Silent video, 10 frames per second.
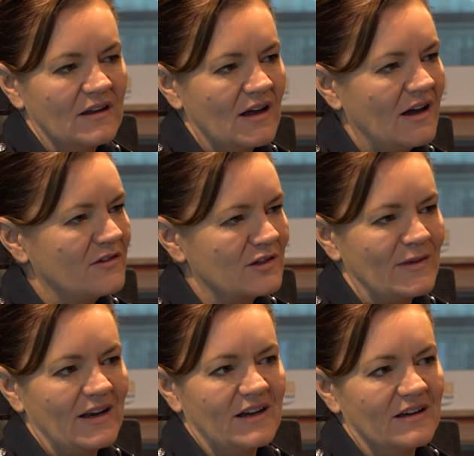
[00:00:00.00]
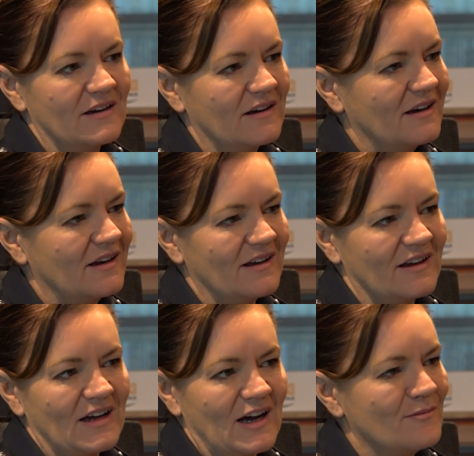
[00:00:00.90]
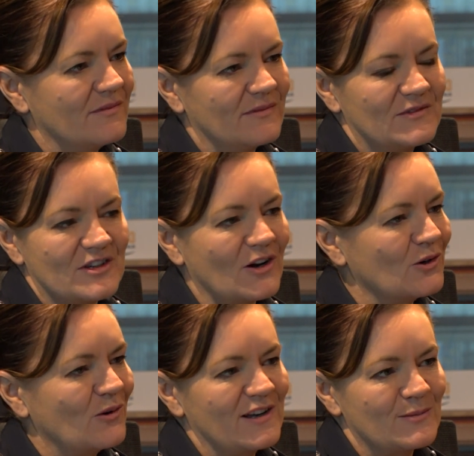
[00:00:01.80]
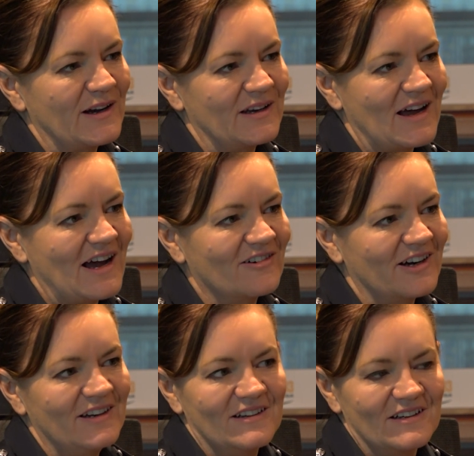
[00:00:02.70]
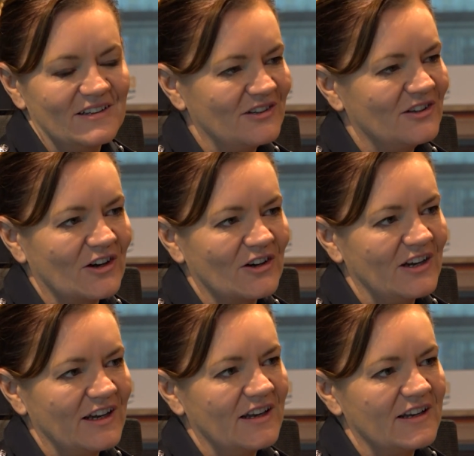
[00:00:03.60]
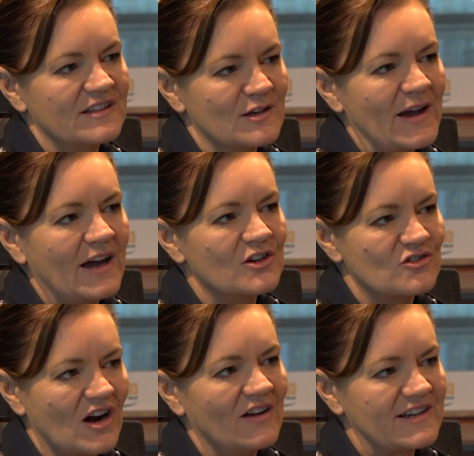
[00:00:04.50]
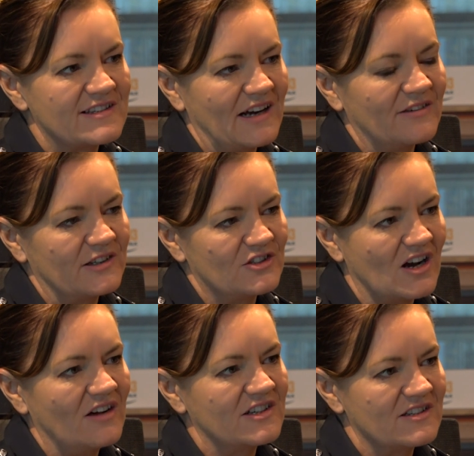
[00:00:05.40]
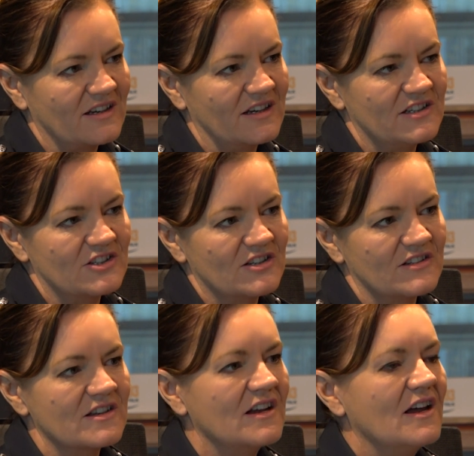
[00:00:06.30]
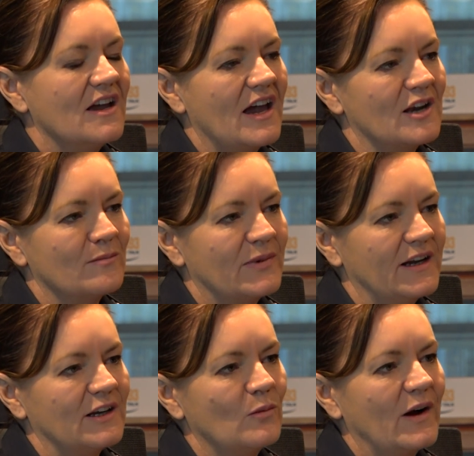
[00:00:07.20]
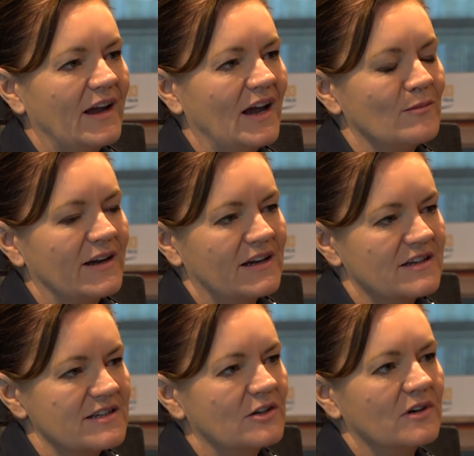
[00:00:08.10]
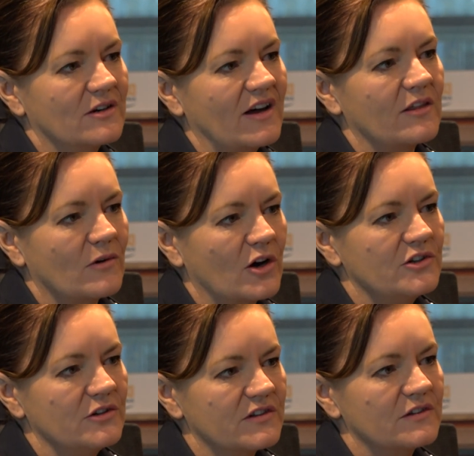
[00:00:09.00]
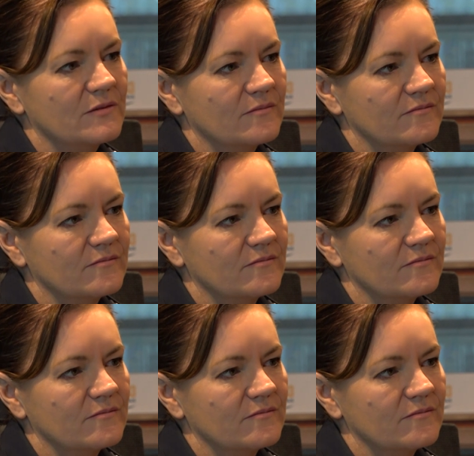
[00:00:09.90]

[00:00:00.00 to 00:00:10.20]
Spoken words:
Have some etiquette. Don't always be in a hurry. It's about driving safely, driving to the conditions, and being aware and being considerate of other road users.